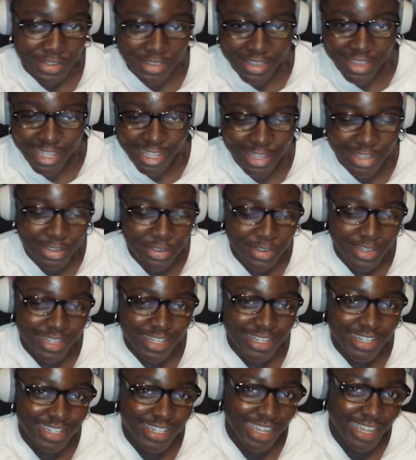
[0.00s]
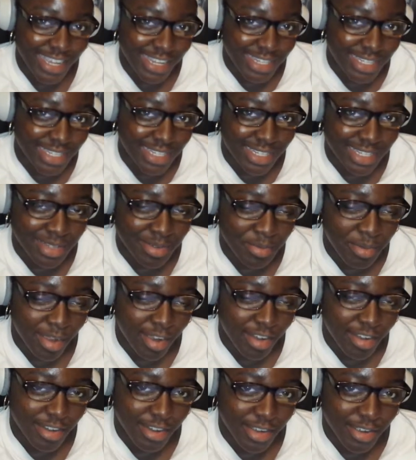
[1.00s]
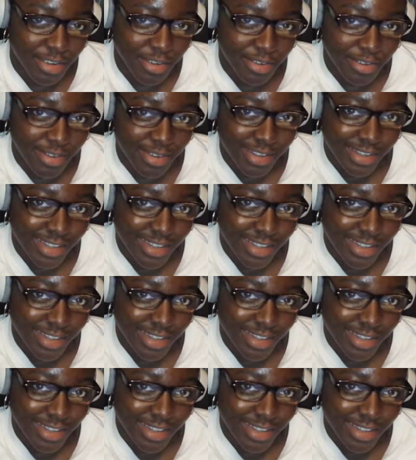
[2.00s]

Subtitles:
Think You Can Dance tomorrow.